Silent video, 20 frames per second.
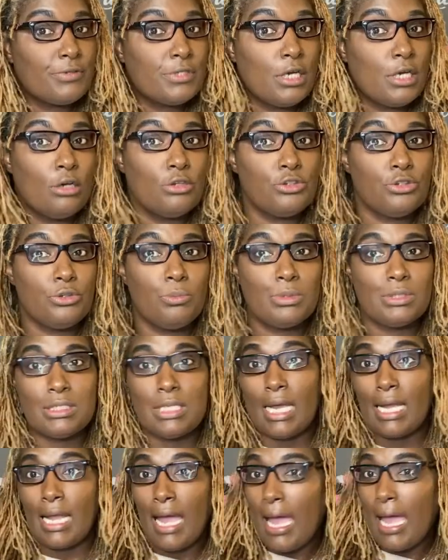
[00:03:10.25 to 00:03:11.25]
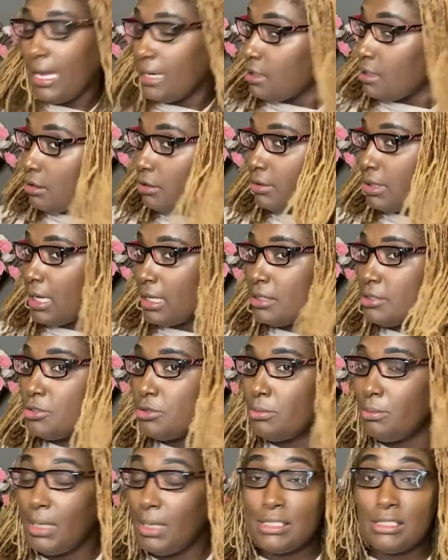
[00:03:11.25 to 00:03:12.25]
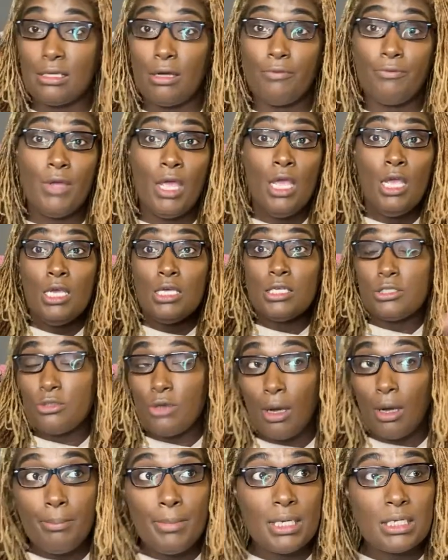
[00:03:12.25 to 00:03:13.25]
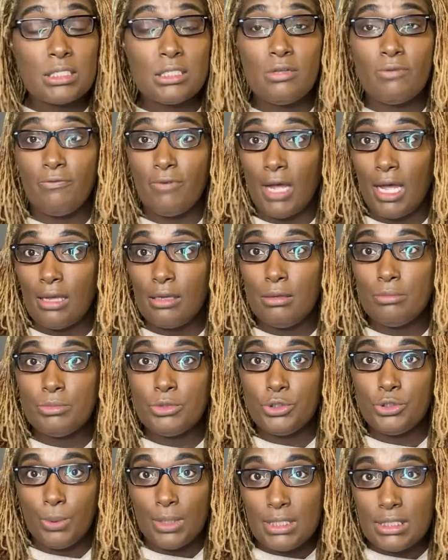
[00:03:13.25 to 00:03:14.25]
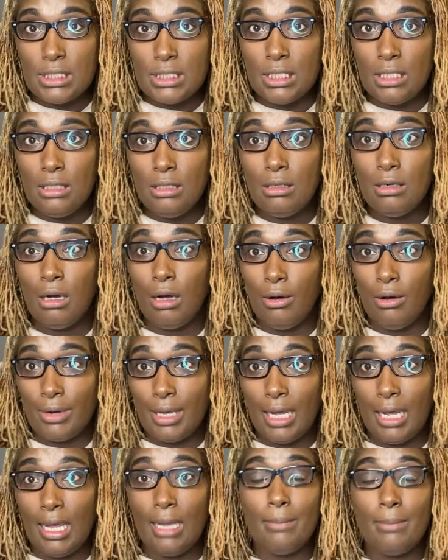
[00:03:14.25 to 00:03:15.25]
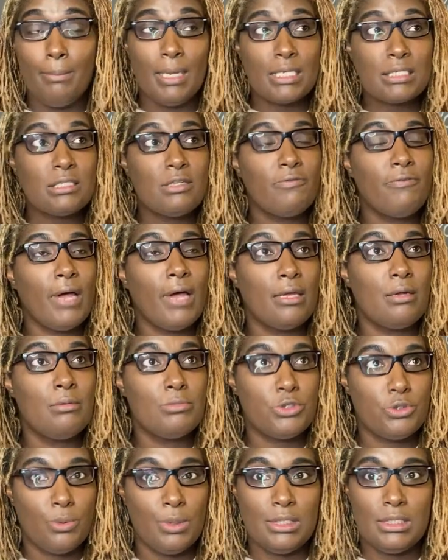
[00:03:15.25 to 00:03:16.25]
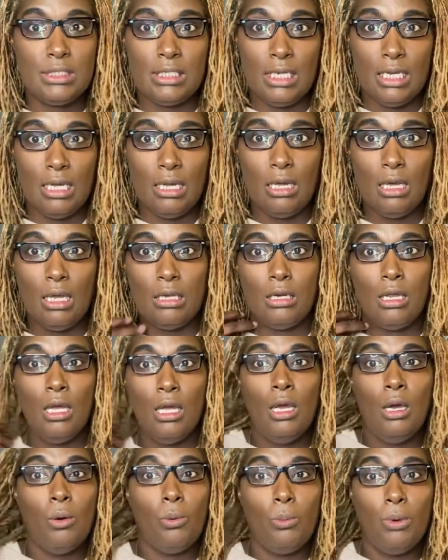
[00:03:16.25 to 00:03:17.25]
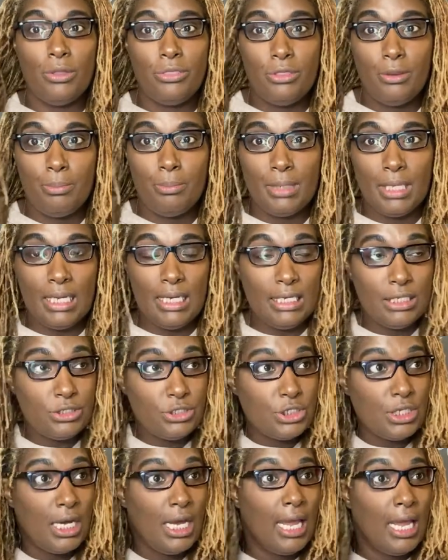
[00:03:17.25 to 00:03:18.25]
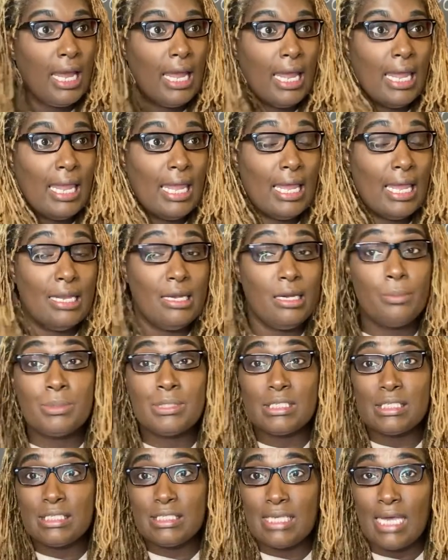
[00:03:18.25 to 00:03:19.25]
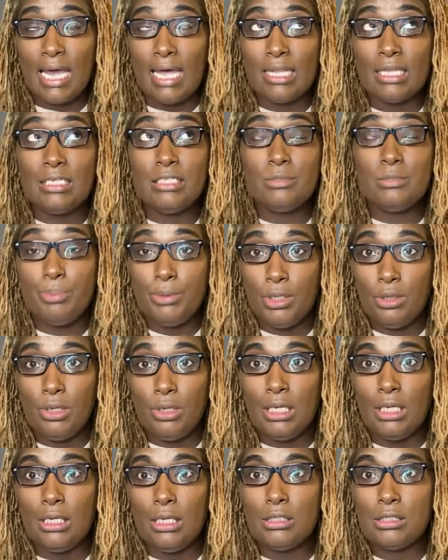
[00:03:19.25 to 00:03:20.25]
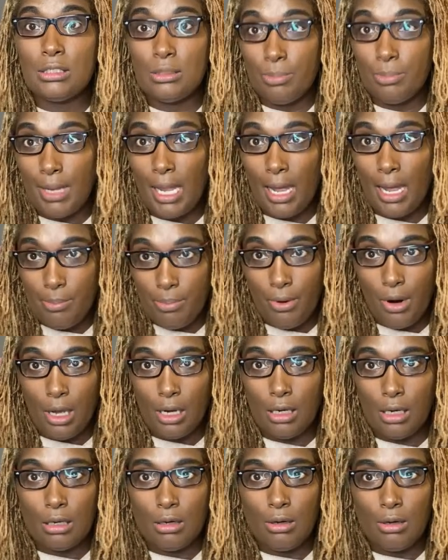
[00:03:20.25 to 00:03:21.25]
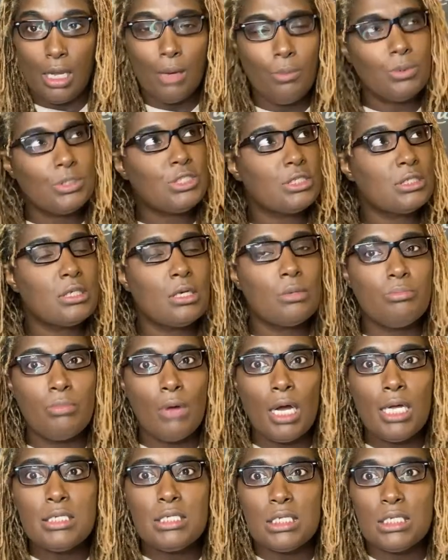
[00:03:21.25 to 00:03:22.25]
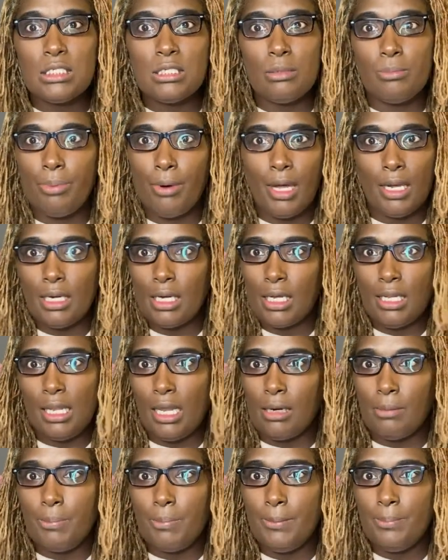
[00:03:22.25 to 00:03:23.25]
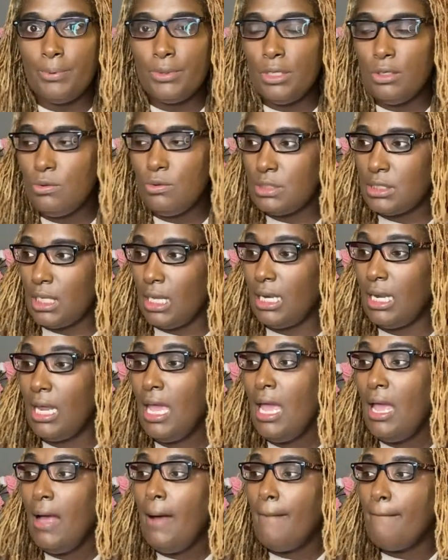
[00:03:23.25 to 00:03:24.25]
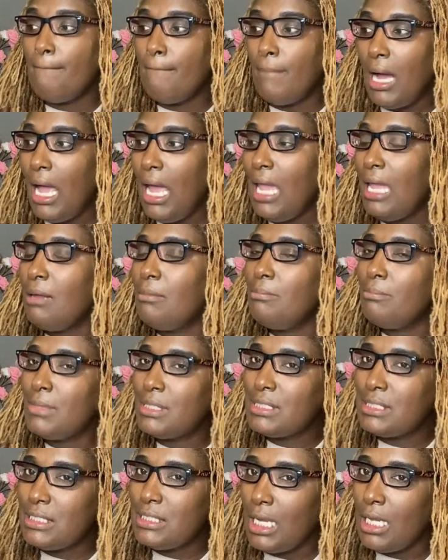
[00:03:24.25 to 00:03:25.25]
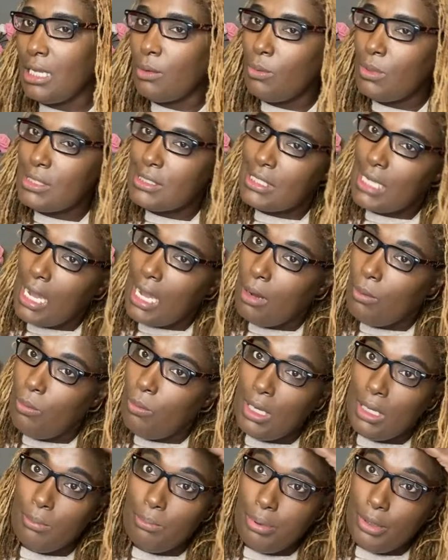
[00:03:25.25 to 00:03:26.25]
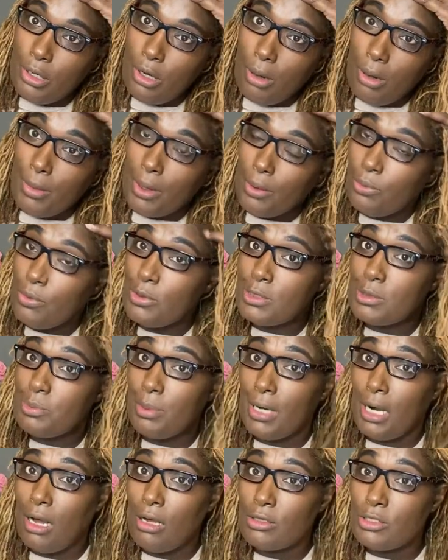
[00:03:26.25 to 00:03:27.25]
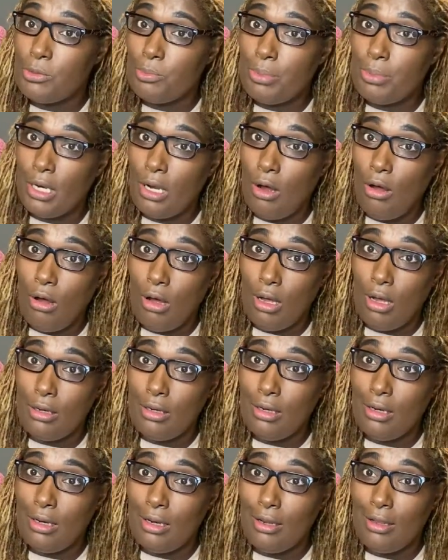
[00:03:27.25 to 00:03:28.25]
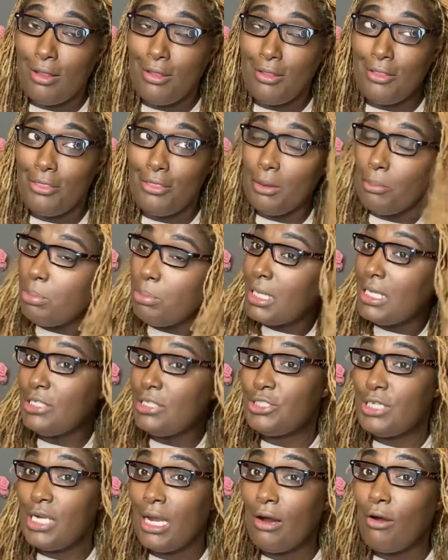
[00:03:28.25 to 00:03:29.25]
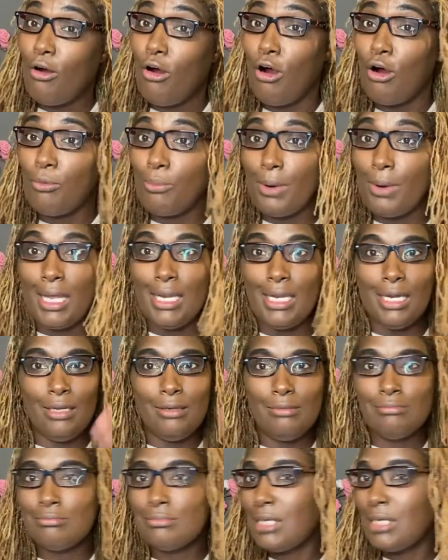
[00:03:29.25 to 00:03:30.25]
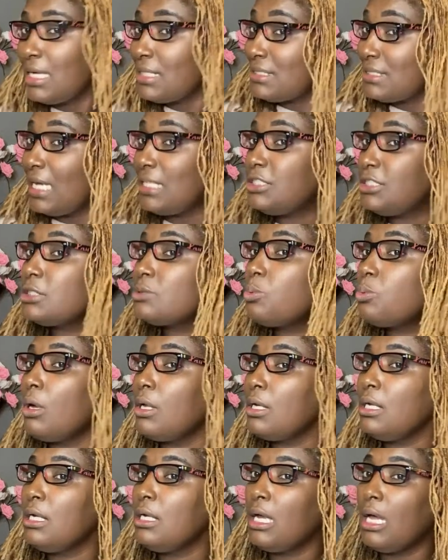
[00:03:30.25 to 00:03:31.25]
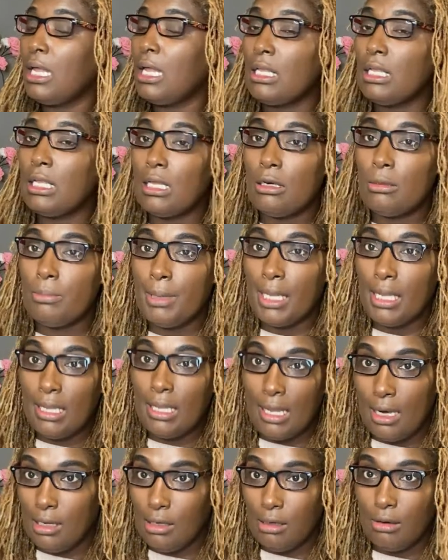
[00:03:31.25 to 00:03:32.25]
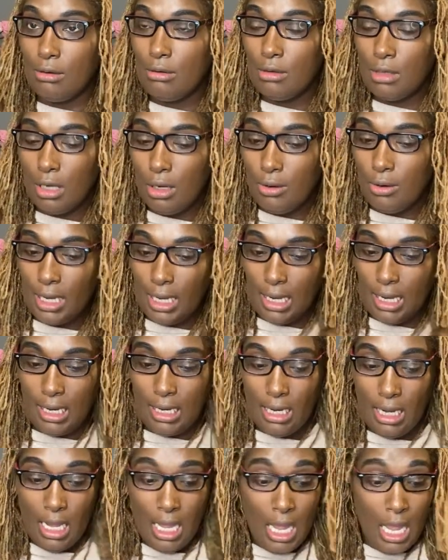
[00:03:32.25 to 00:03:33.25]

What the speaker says: Sandra was like, I had to learn how to do it myself. So I mixed the volume 20. Okay. Mixed the volume 20 in with the bleach. And it was the Sally's Beauty Supply product. Okay. Which is a decent product. A lot of people use it. My mistake was I went and put it on my roots, but I also put it on the bleached hair already because I just wanted it a little bit lighter, okay?